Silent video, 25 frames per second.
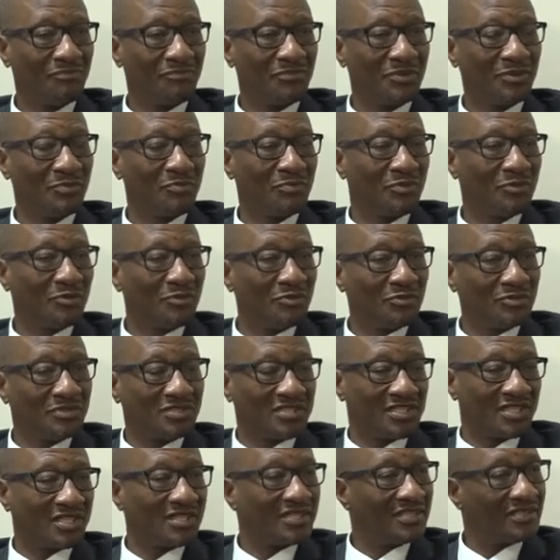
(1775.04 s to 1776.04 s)
people
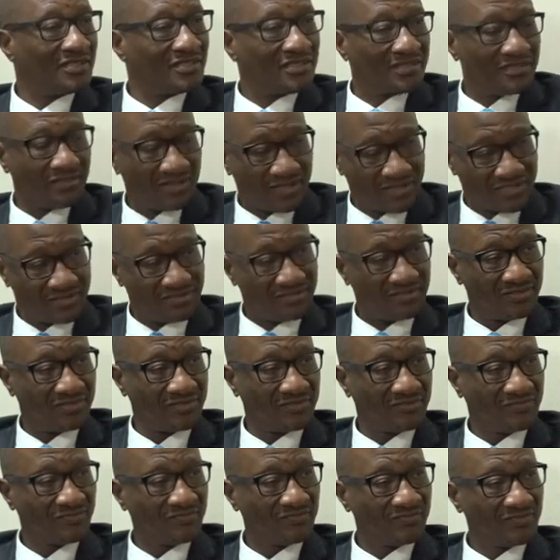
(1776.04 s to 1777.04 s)
take it lightly.
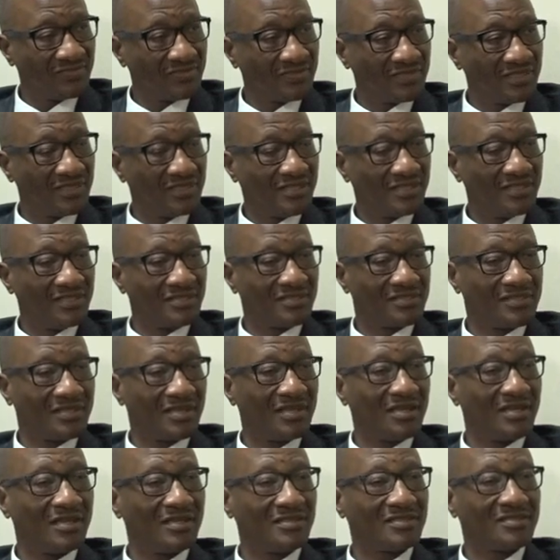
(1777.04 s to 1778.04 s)
It's
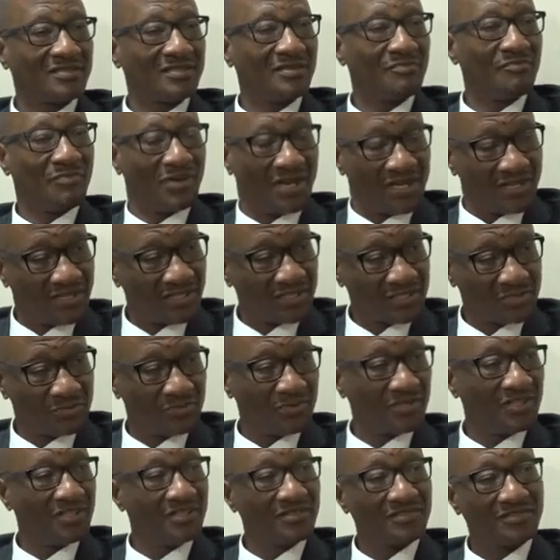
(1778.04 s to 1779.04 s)
a bad
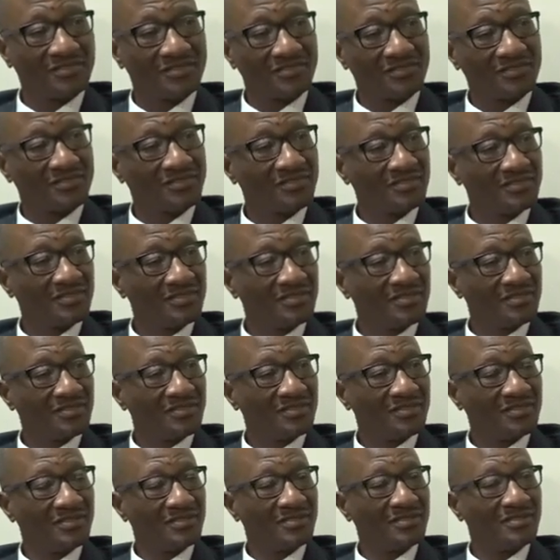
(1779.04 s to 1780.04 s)
experience.
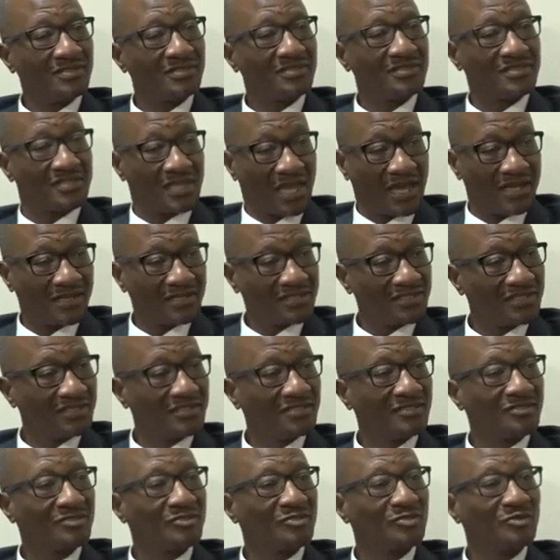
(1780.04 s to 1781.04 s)
It's
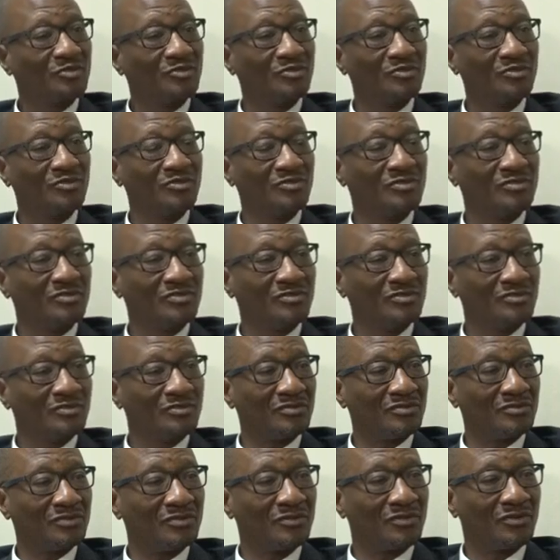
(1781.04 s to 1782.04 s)
hurting
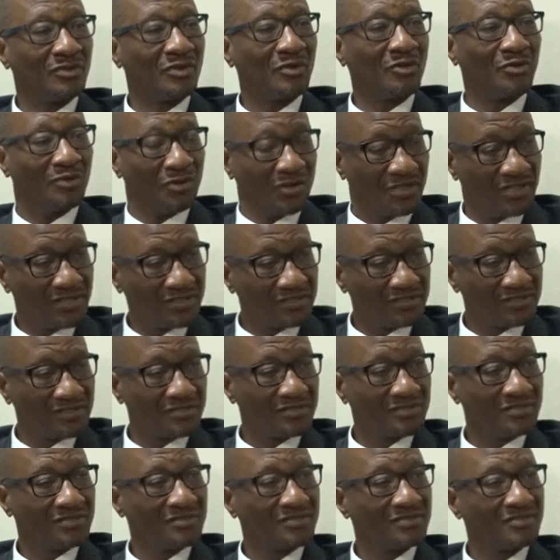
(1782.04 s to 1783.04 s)
to
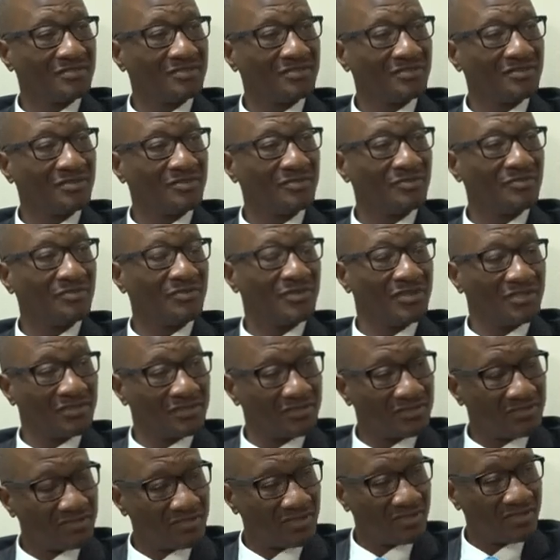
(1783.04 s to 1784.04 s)
colleagues of
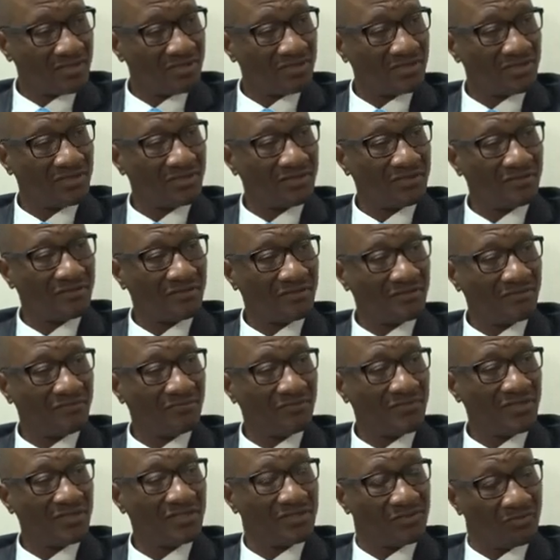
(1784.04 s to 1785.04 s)
these
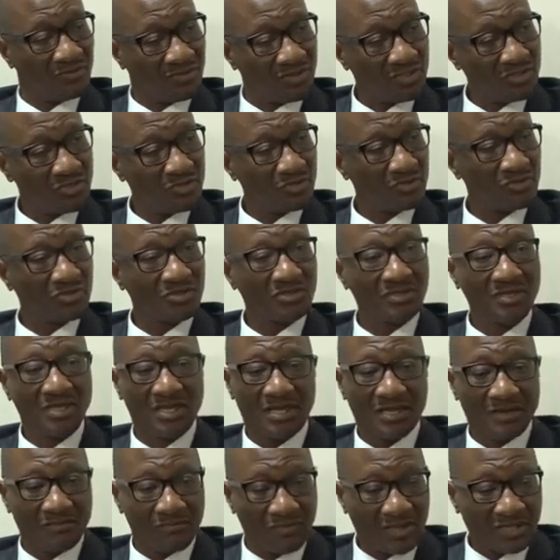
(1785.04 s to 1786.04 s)
individuals,
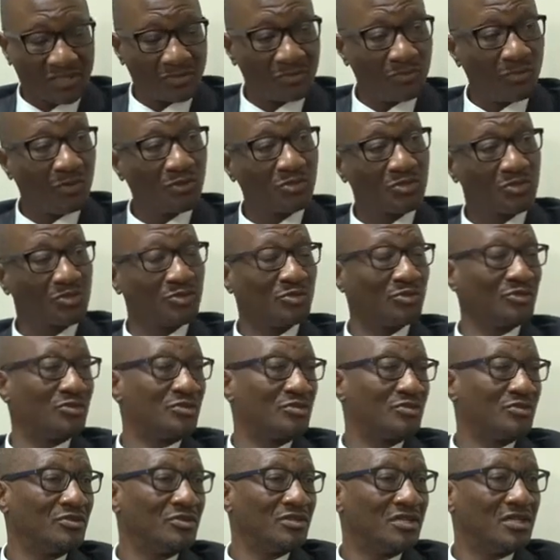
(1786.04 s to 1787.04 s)
but more
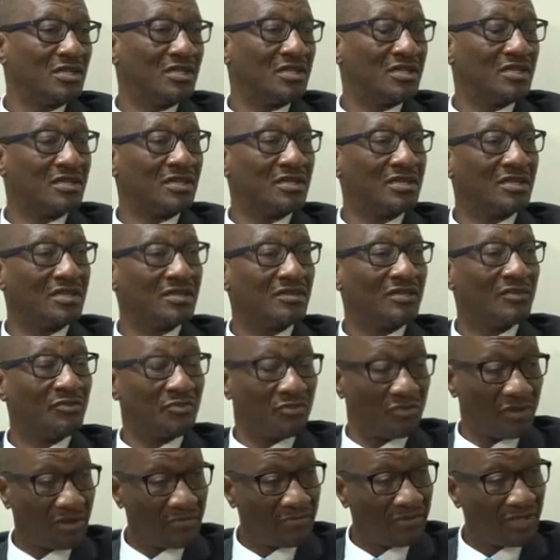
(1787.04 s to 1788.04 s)
so the
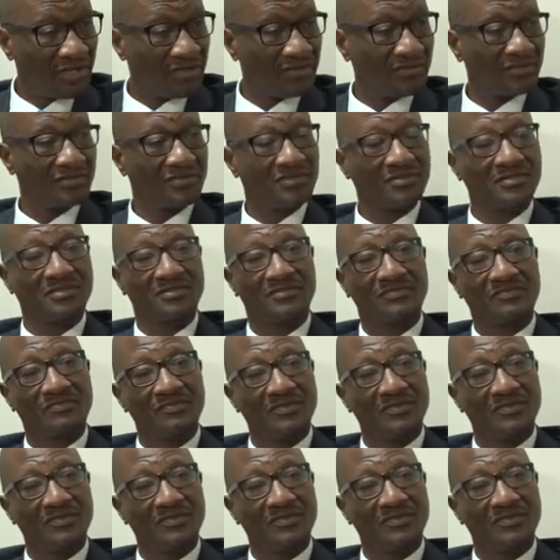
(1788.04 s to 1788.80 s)
families.